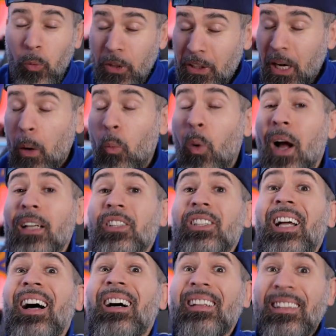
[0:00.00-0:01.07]
which I watched
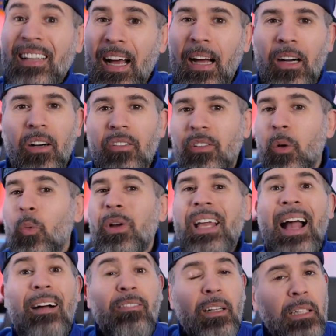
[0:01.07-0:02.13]
a lot of it, we
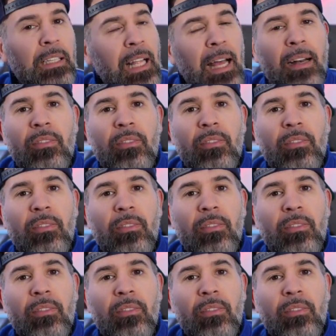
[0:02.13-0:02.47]
have a lot